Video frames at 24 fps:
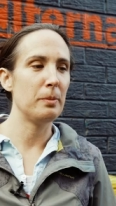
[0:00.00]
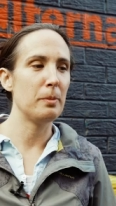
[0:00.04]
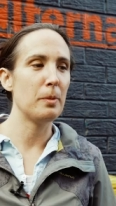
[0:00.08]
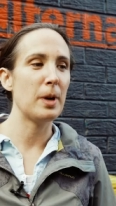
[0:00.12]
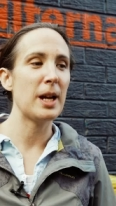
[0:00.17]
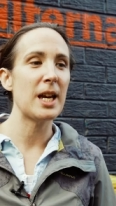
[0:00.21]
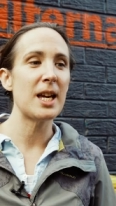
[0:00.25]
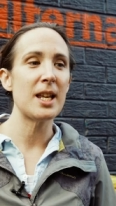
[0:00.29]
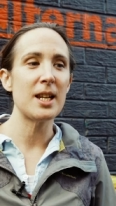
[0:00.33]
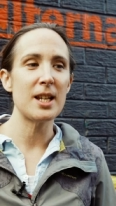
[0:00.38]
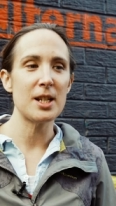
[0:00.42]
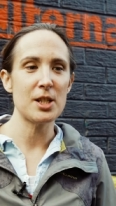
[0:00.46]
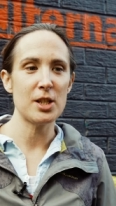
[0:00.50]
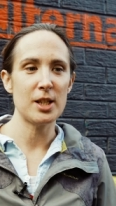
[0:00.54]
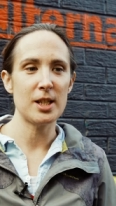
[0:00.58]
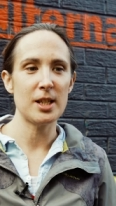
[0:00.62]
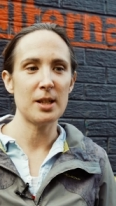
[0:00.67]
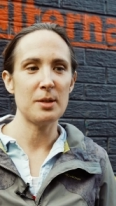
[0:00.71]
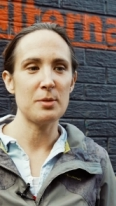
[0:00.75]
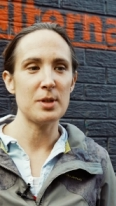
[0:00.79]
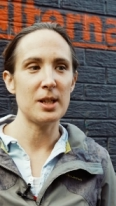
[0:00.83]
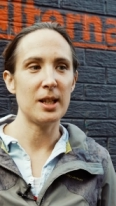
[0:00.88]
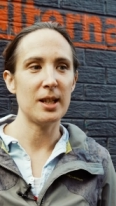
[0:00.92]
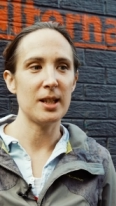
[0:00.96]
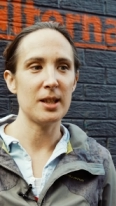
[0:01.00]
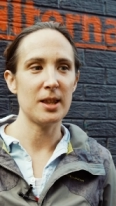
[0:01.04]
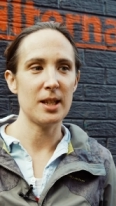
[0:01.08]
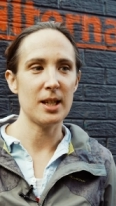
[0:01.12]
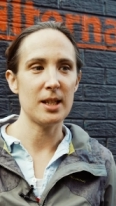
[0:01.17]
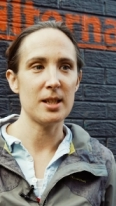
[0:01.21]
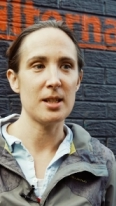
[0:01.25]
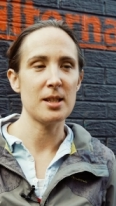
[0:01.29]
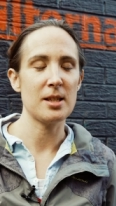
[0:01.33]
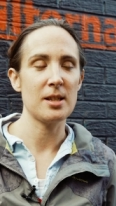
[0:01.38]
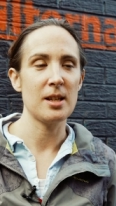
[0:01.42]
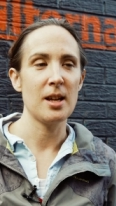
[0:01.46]
we initiatives like
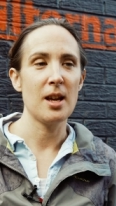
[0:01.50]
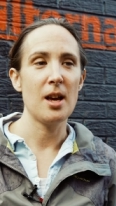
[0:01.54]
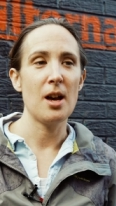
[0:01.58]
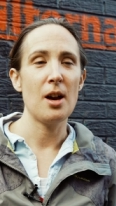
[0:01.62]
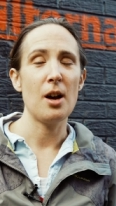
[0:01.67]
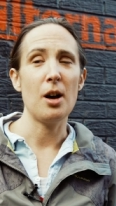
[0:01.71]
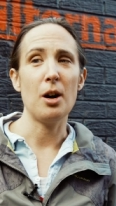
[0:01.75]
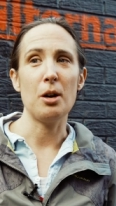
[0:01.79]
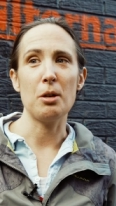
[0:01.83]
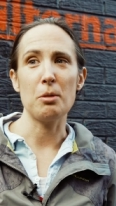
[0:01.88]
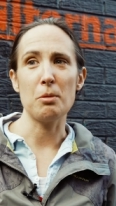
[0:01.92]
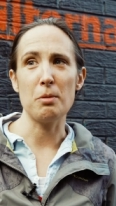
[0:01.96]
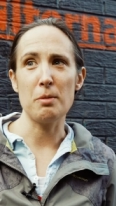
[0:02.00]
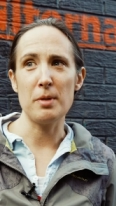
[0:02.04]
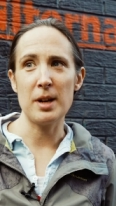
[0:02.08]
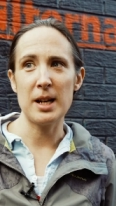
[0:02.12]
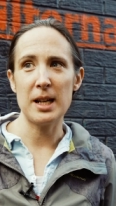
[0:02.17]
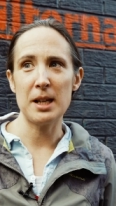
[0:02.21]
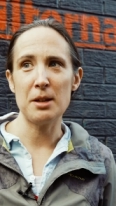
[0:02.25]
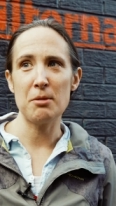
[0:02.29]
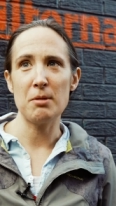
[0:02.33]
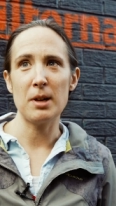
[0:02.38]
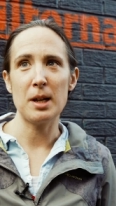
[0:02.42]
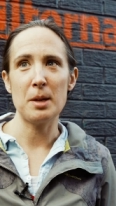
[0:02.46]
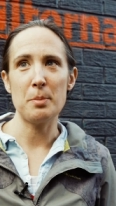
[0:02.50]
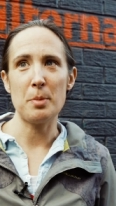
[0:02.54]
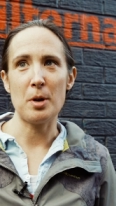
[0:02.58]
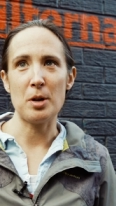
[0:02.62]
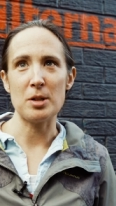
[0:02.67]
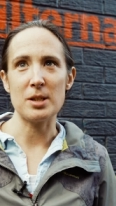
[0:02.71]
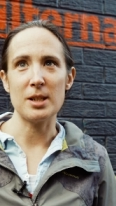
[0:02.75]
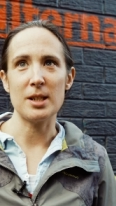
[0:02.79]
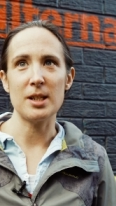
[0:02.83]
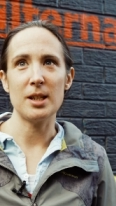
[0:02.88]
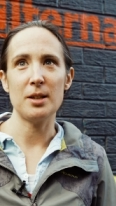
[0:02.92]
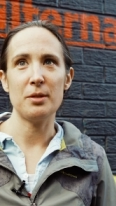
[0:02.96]
this are really, really
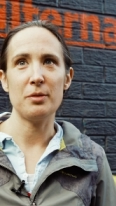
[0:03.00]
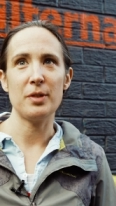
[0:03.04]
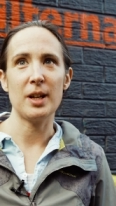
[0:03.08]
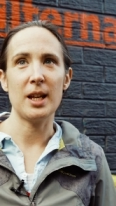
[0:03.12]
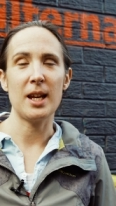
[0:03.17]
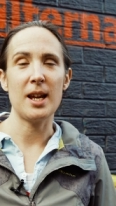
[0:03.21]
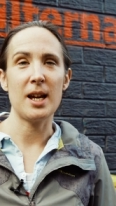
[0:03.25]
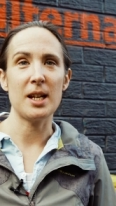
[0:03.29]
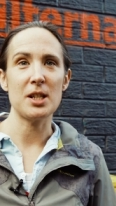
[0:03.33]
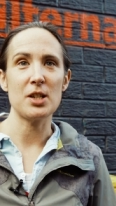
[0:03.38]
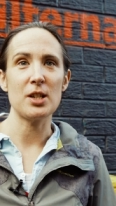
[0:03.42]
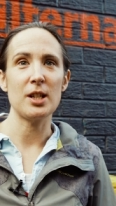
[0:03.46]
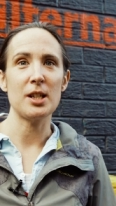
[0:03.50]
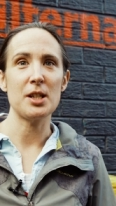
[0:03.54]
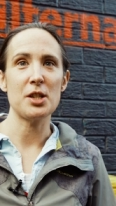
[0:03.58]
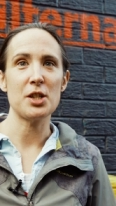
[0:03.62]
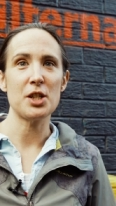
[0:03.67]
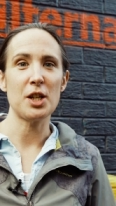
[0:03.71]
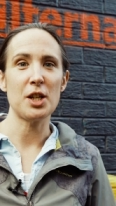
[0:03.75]
positive and actually